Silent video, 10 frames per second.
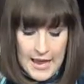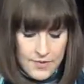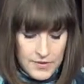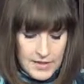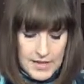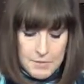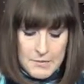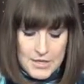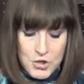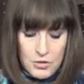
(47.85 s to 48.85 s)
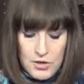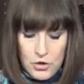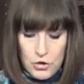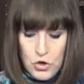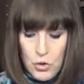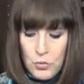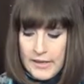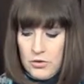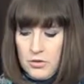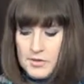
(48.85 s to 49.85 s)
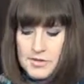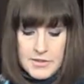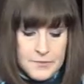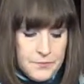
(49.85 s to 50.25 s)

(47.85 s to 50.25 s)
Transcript: And then again, make sure there are no wrinkles.